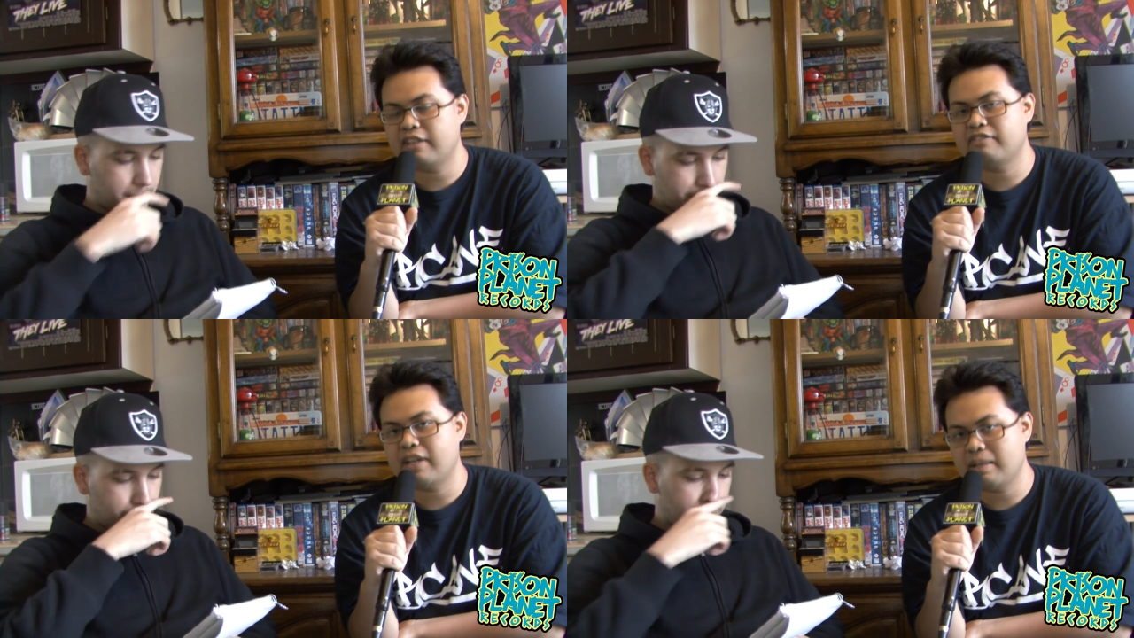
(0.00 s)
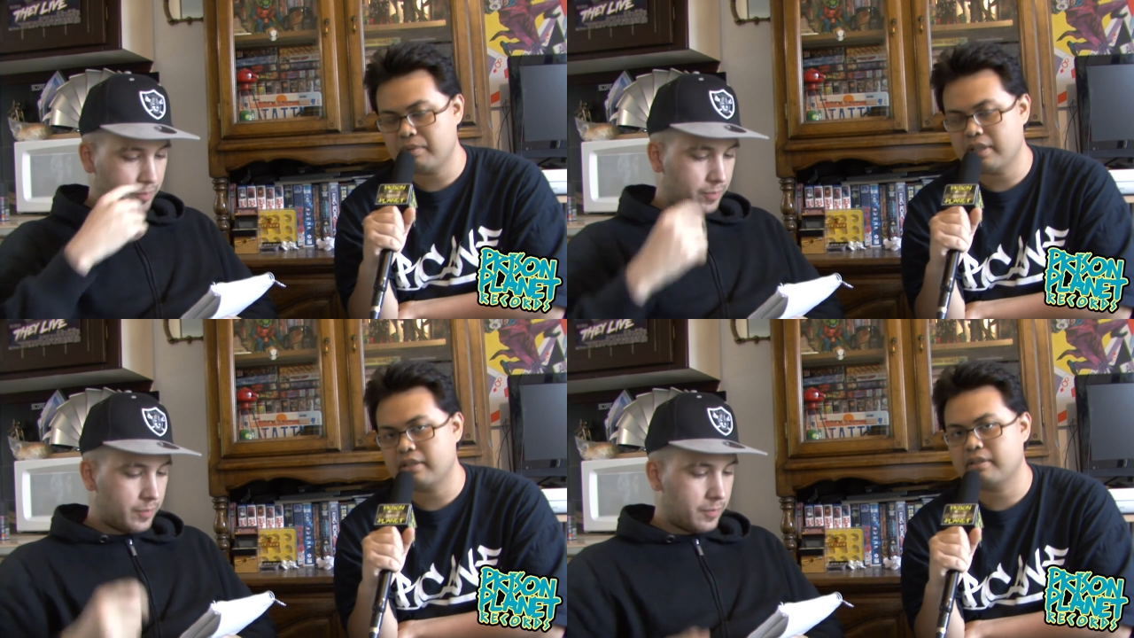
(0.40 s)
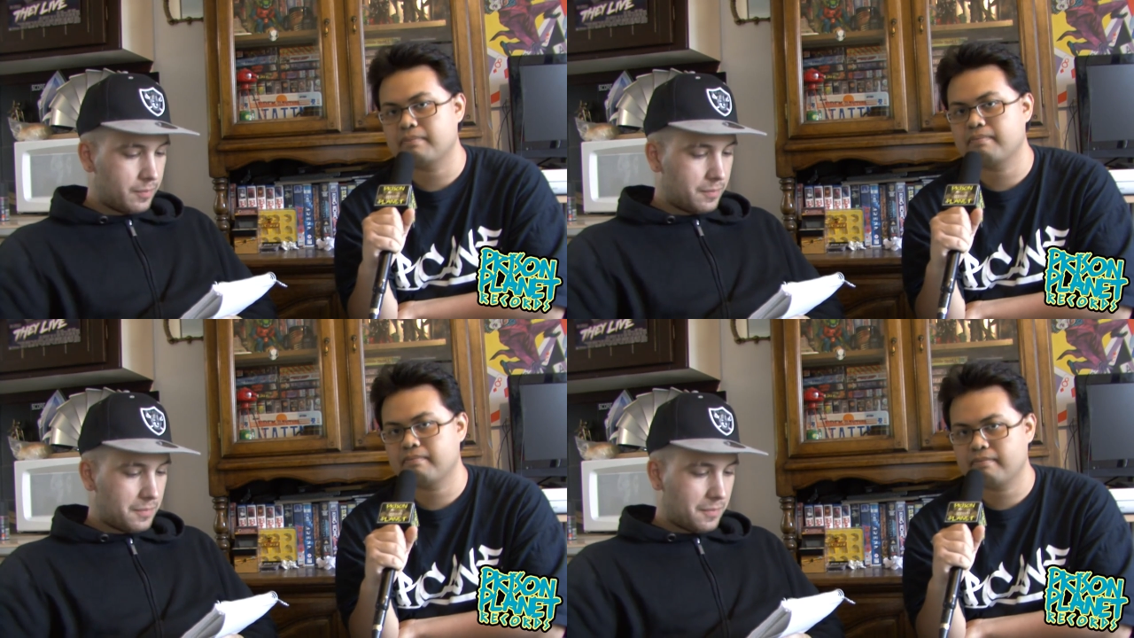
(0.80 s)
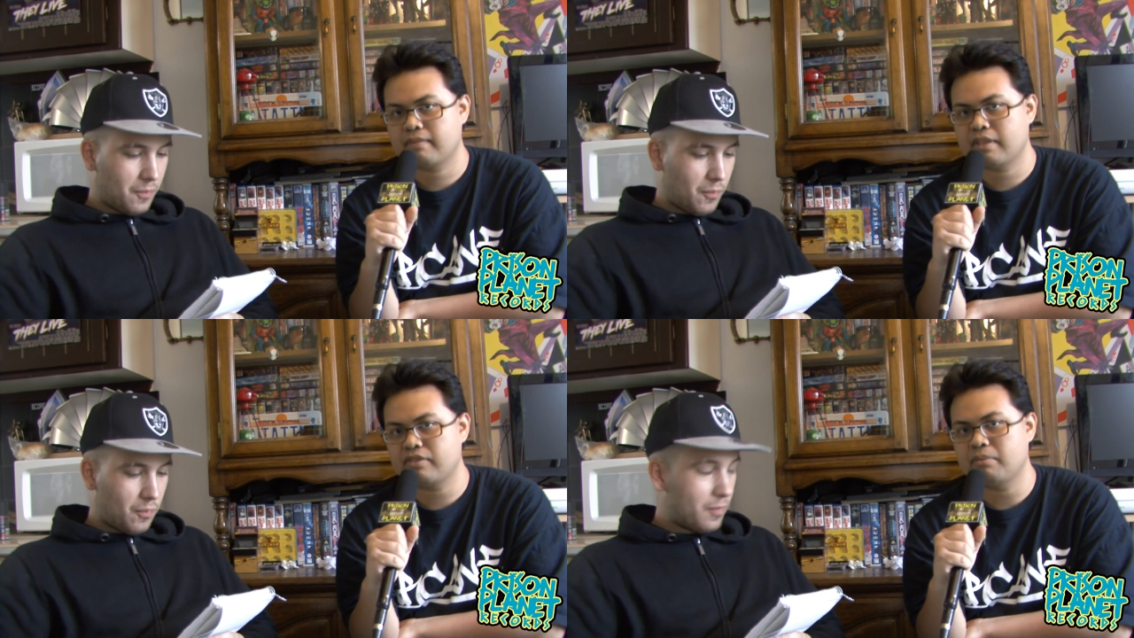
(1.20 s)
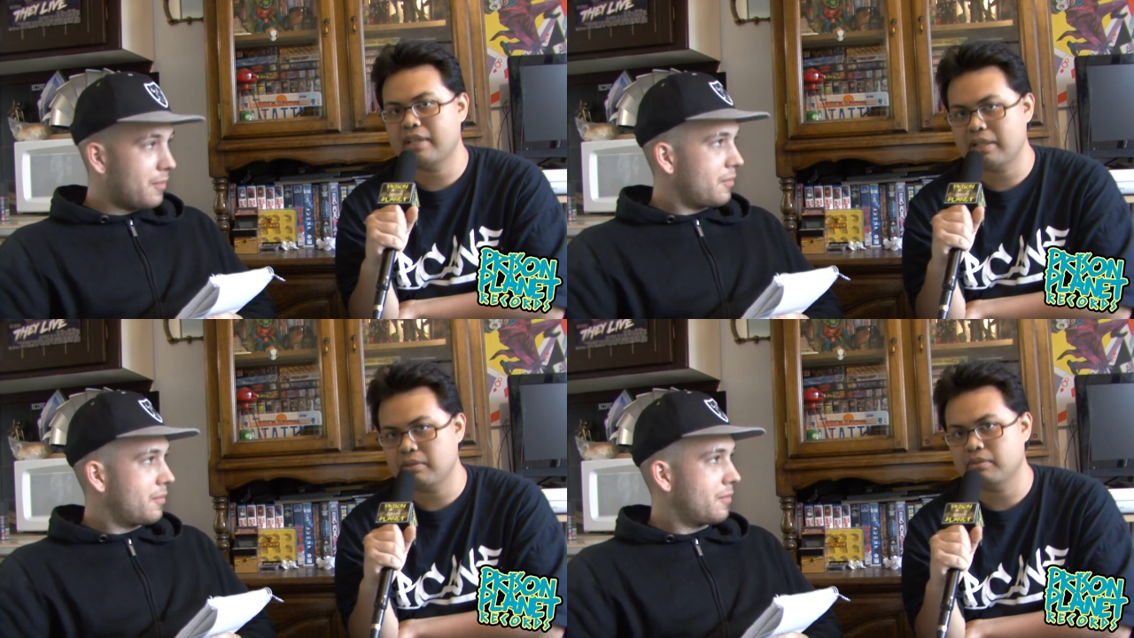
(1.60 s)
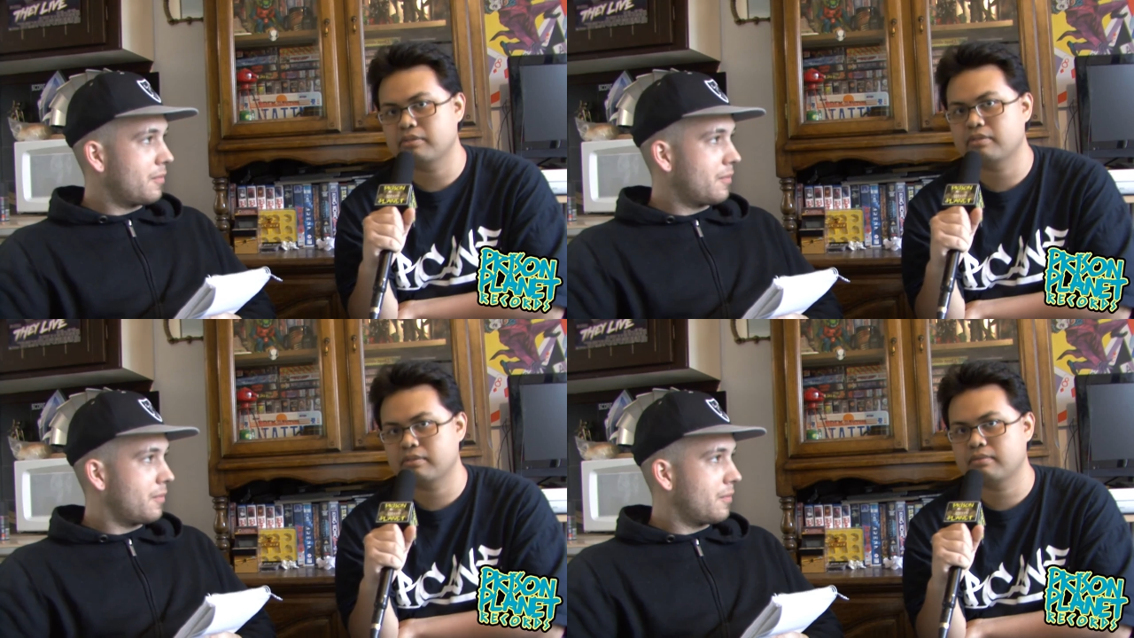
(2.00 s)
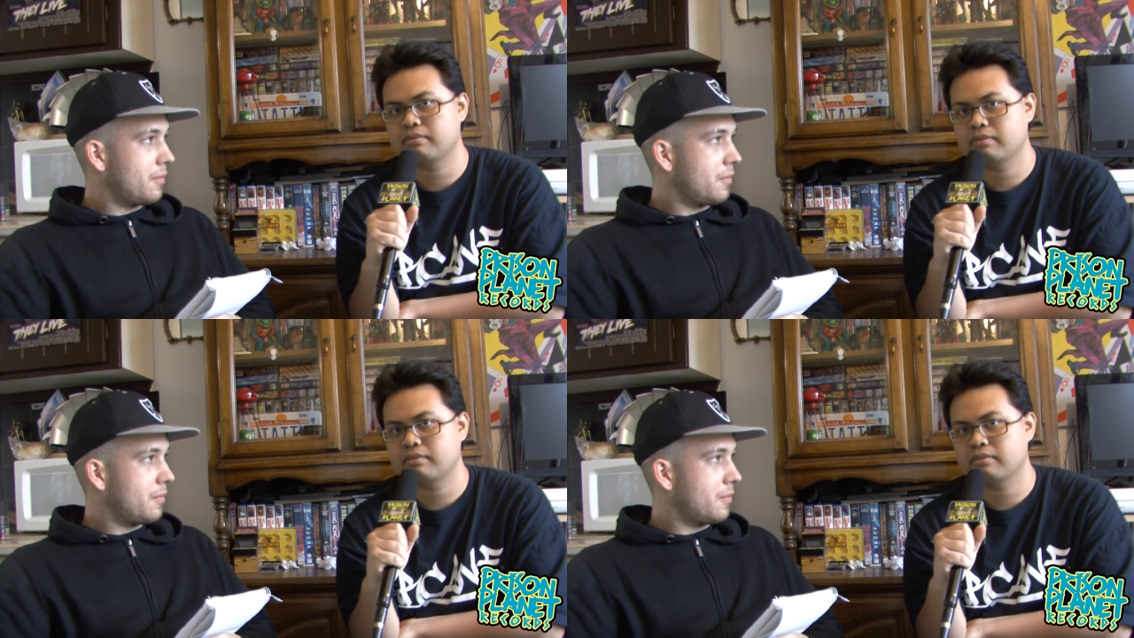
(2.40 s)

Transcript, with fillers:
Speaker 1: a vibrator from Legos